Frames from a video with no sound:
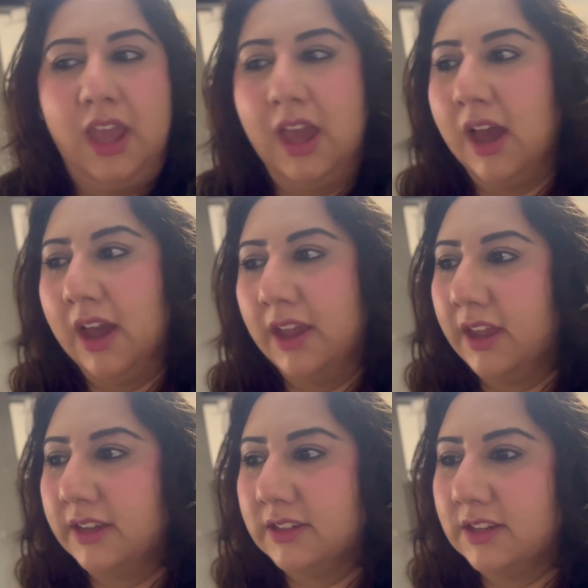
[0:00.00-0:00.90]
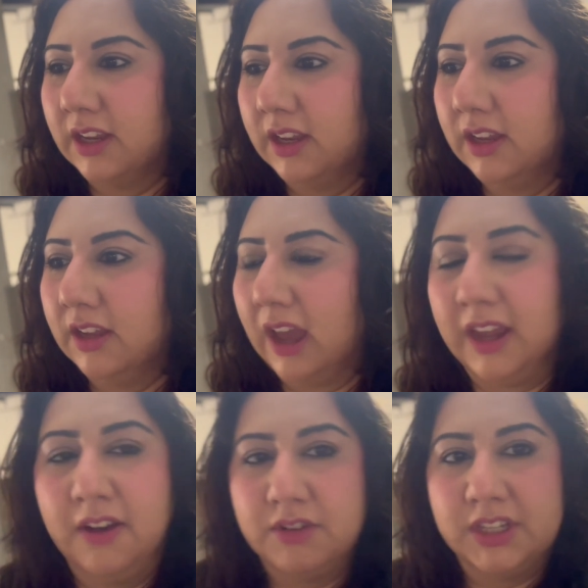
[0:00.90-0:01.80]
and
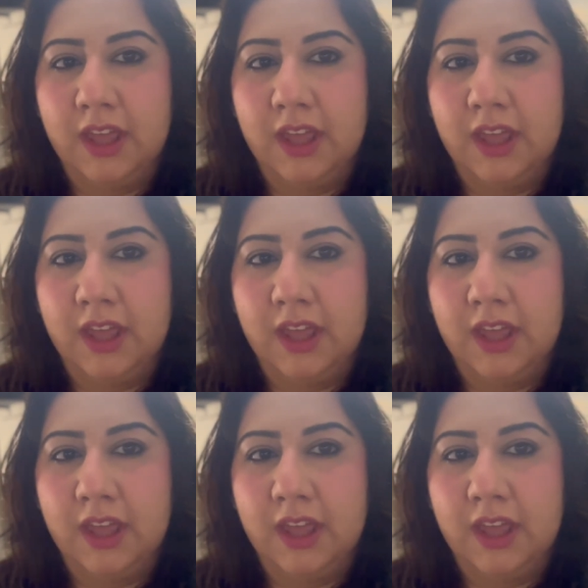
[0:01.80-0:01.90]
I never did